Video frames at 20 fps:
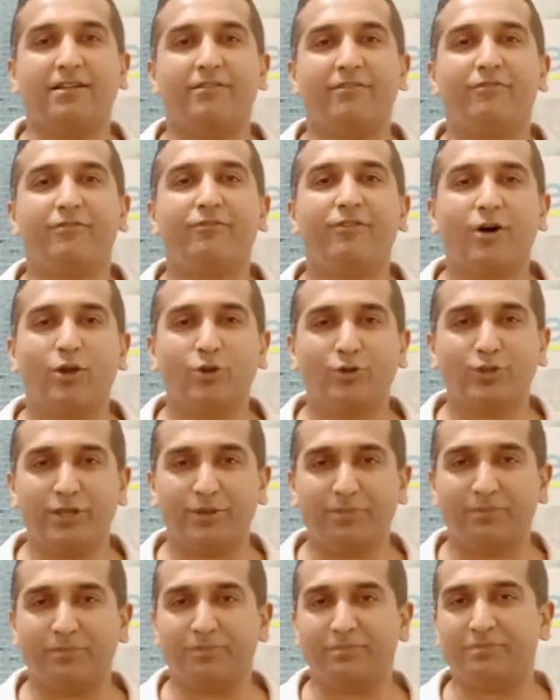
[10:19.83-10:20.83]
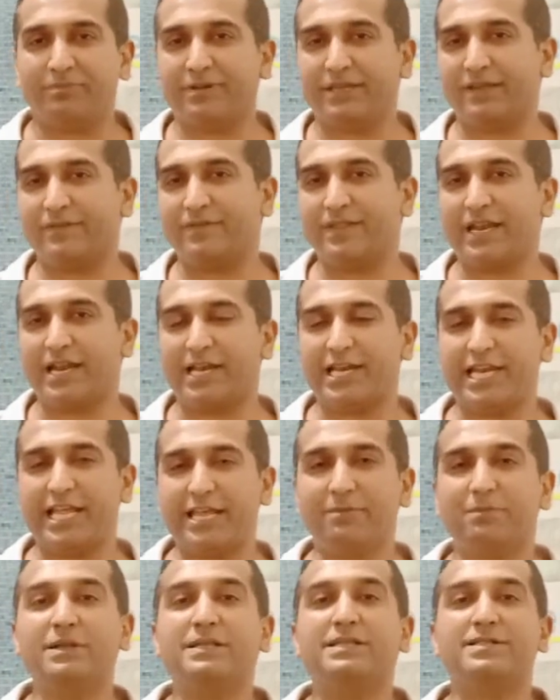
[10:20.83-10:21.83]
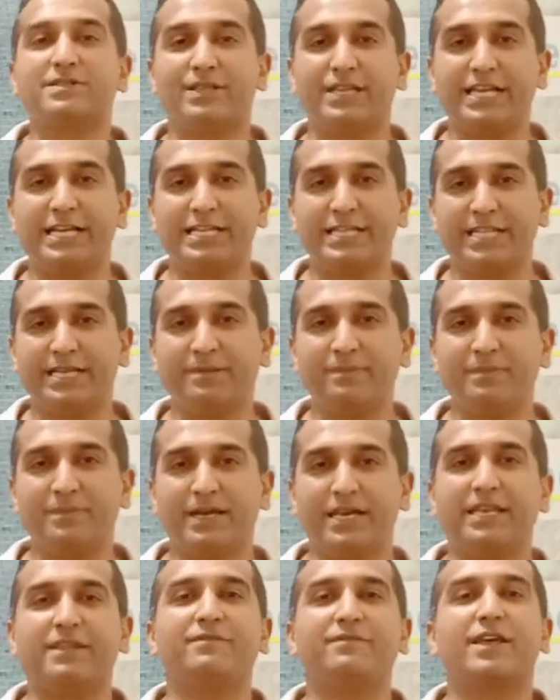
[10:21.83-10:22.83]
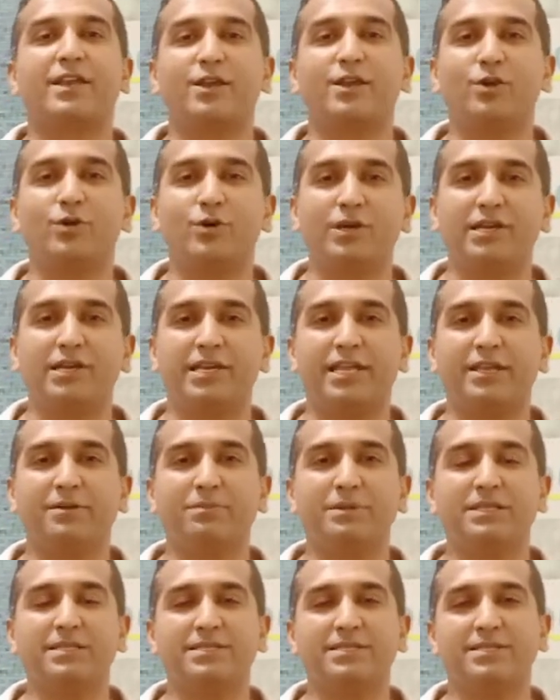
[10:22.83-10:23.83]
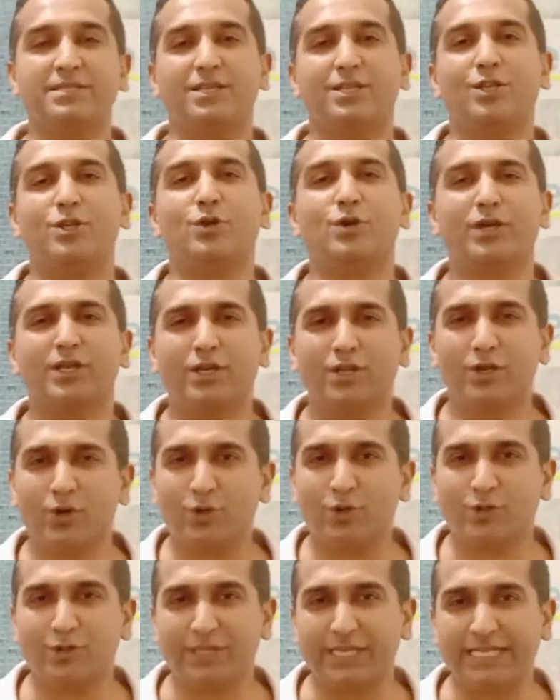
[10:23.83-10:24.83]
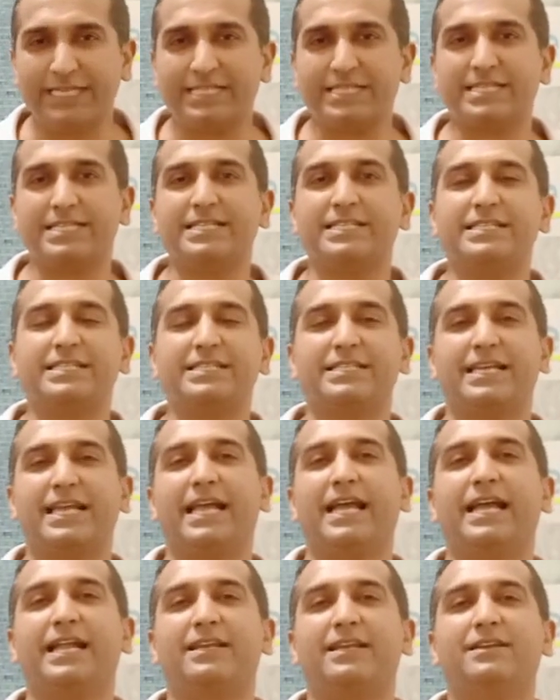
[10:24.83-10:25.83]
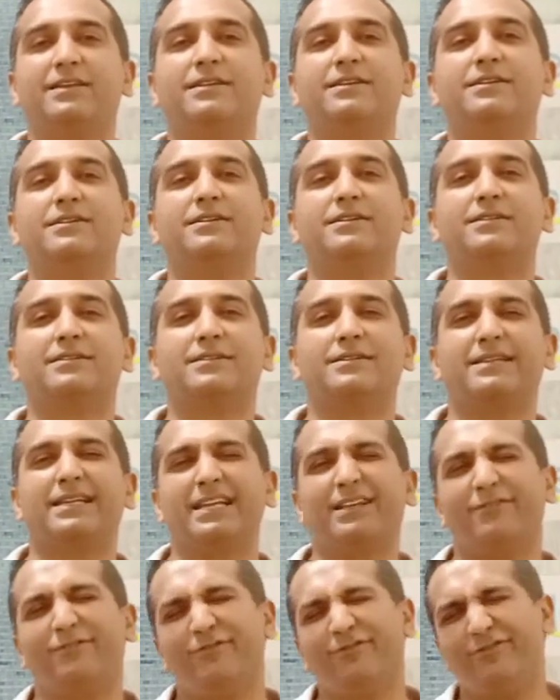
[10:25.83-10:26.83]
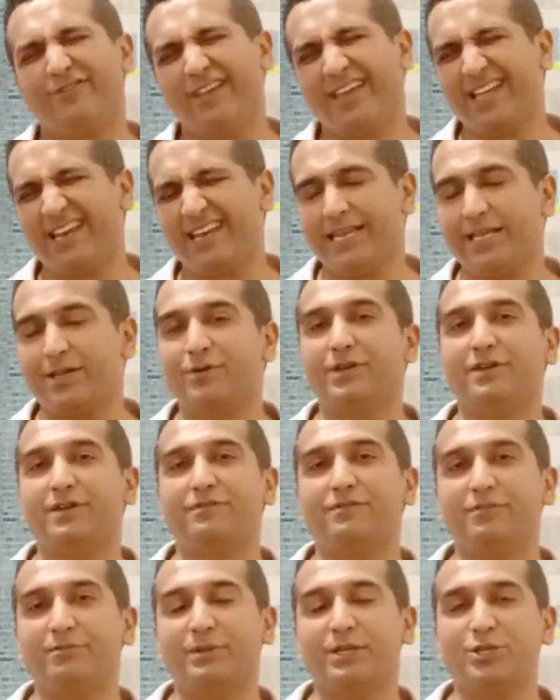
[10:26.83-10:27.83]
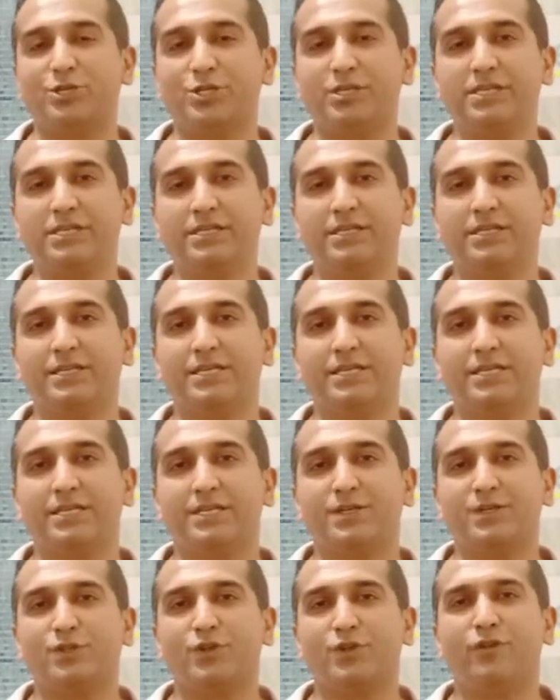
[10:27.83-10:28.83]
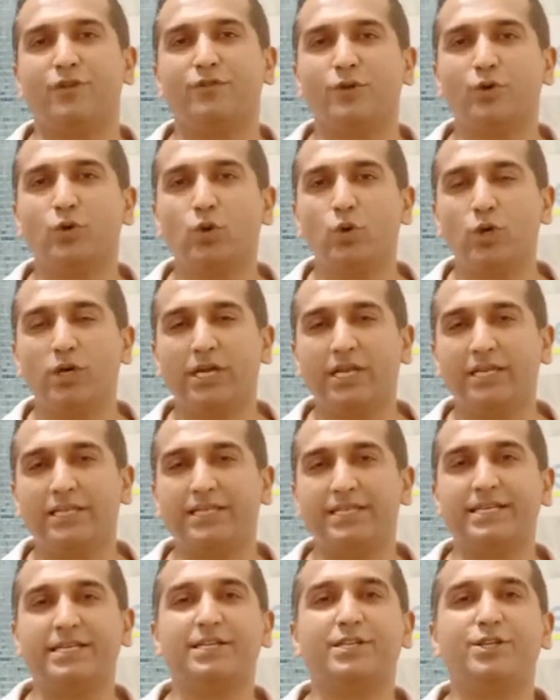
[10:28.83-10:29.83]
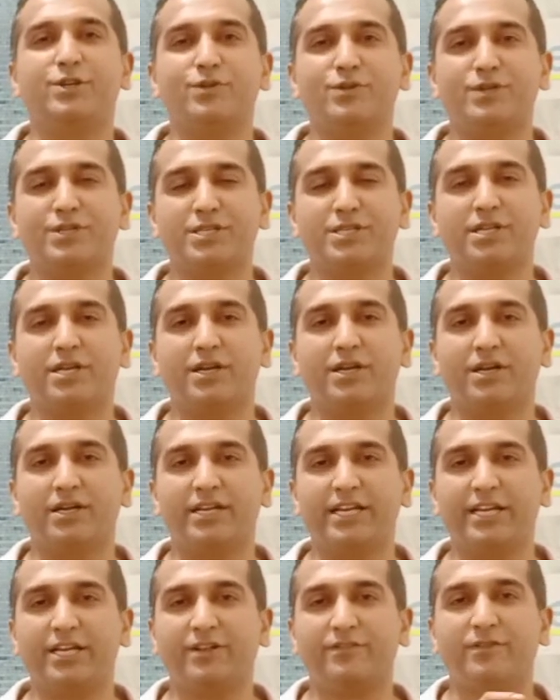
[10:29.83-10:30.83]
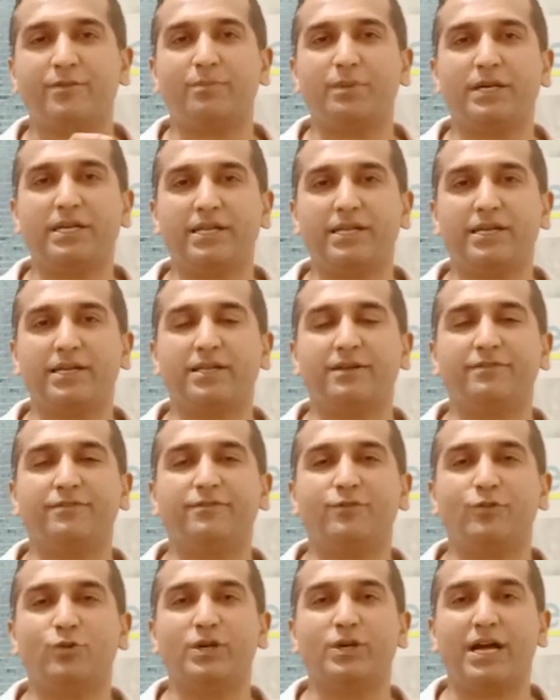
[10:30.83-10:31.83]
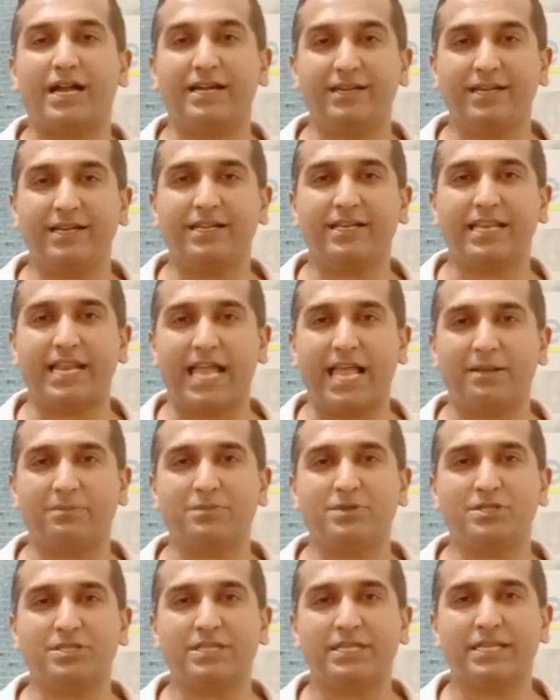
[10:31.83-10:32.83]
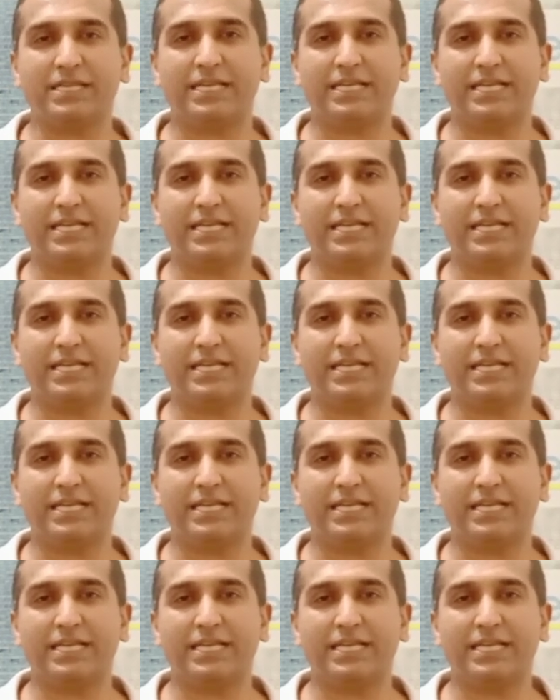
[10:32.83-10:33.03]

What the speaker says: Follow them. If there are labels, read them, and if there are known labels, you can go to the internet and get fairly good information. So if you Google the nutritional content of a particular food 100 grams,